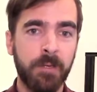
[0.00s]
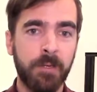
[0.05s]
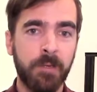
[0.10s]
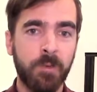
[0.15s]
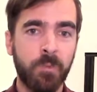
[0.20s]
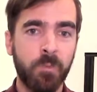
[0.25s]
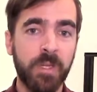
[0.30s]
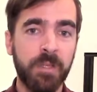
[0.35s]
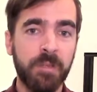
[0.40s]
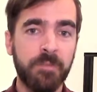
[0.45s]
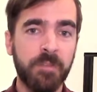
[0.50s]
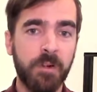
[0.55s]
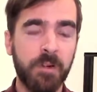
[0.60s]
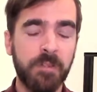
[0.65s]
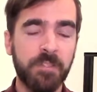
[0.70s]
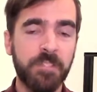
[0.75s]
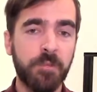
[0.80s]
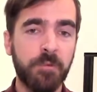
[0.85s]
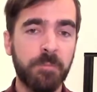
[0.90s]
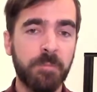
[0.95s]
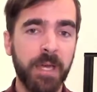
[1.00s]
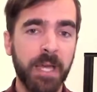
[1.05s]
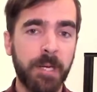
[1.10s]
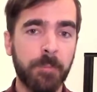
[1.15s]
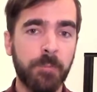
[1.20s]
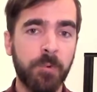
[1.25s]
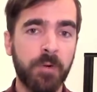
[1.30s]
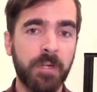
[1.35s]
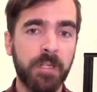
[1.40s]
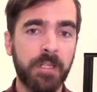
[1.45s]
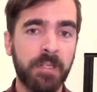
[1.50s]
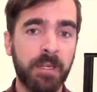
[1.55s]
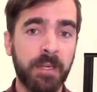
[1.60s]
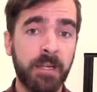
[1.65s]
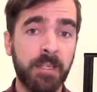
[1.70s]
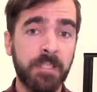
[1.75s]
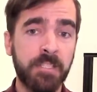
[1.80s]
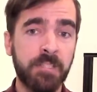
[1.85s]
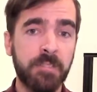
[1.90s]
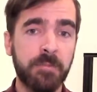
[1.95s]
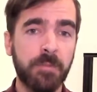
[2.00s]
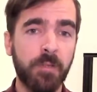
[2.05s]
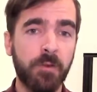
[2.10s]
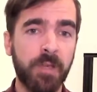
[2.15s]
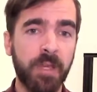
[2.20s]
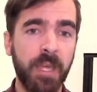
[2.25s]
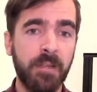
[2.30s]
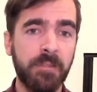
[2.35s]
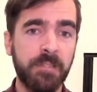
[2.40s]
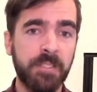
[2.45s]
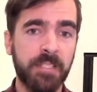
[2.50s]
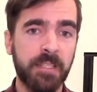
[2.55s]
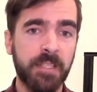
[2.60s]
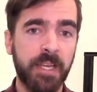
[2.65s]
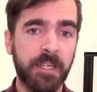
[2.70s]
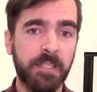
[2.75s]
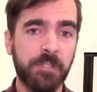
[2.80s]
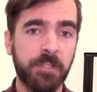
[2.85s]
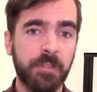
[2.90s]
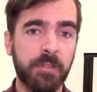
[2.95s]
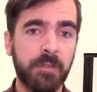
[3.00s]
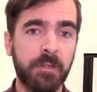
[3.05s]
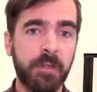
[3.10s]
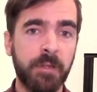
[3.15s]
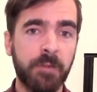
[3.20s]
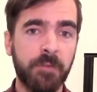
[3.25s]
We've also backported custom locale selection